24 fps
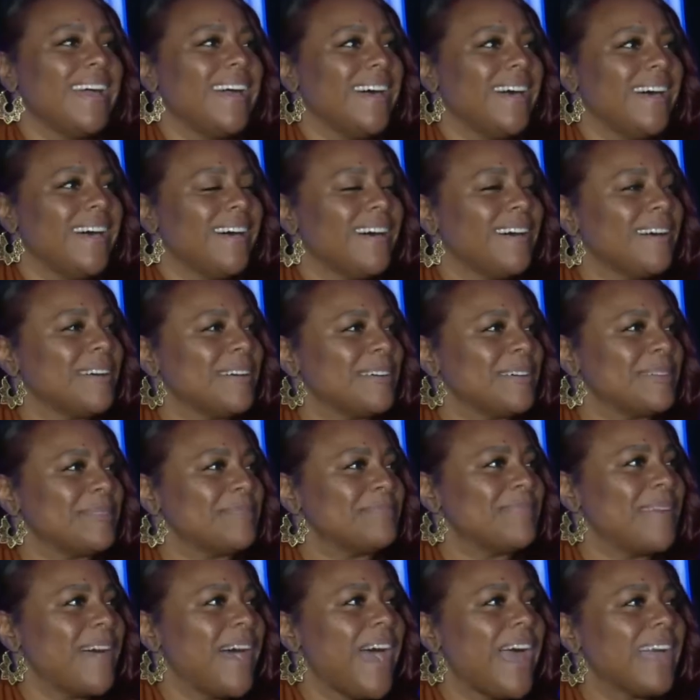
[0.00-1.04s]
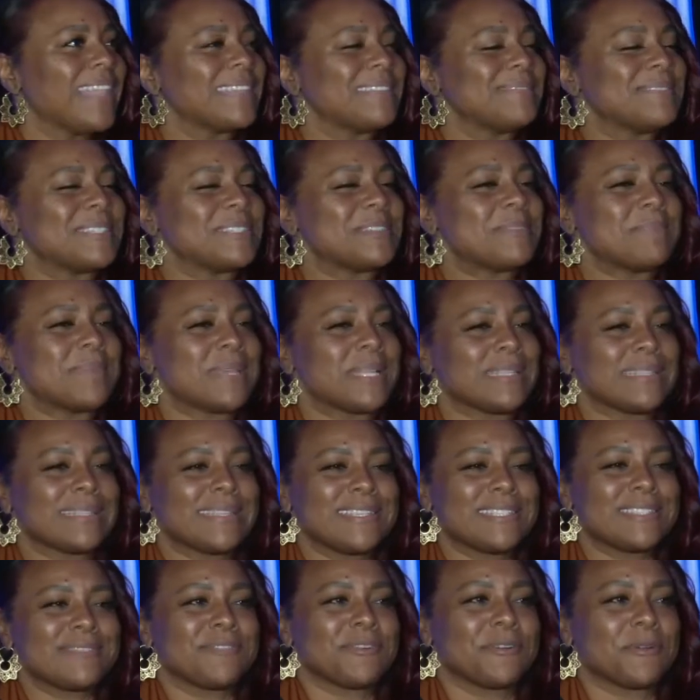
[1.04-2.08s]
Um, I lived in the Middle
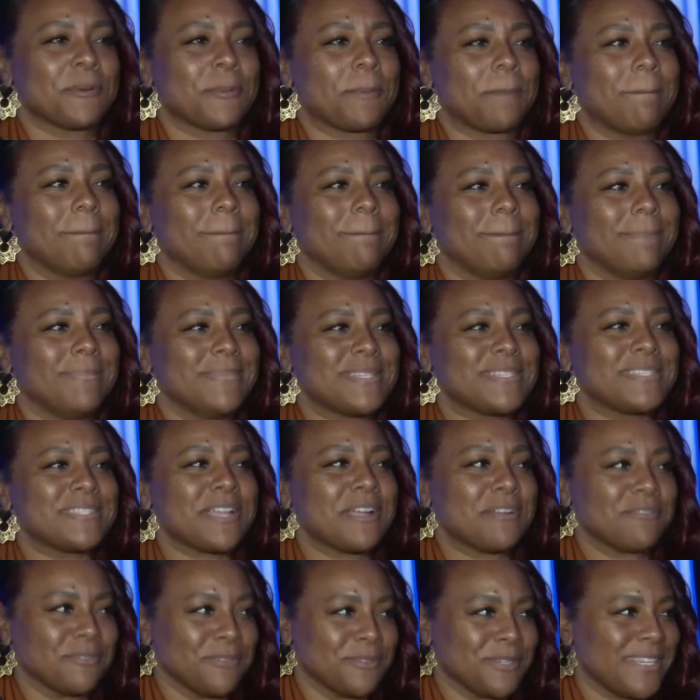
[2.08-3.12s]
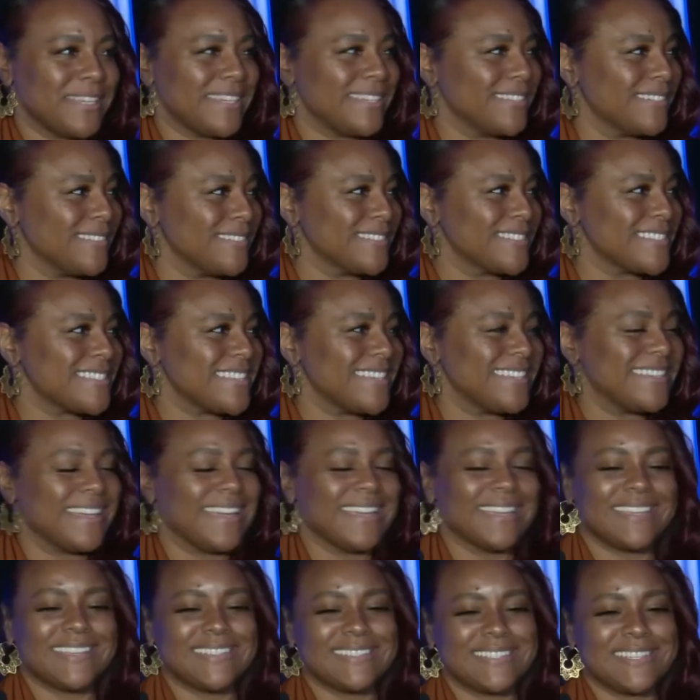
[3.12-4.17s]
East for several years, and
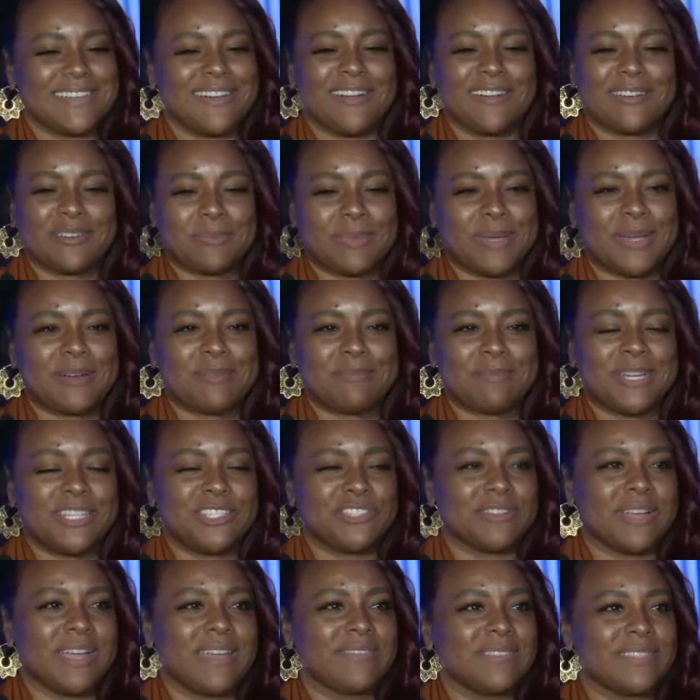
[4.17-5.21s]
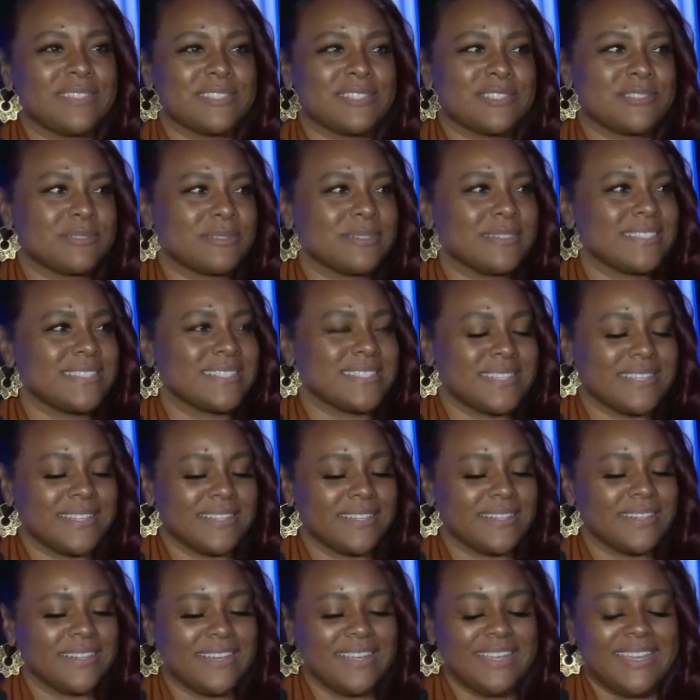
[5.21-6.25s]
I could talk about my driving stories
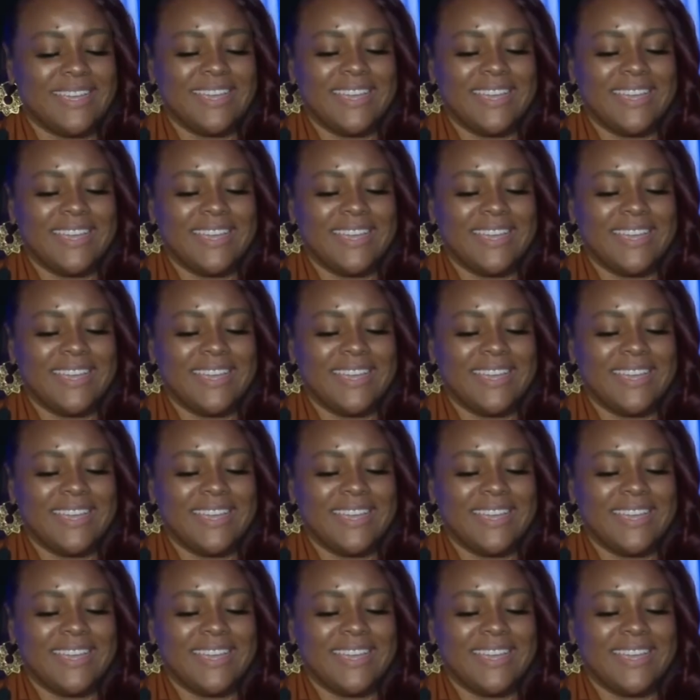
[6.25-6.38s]
there.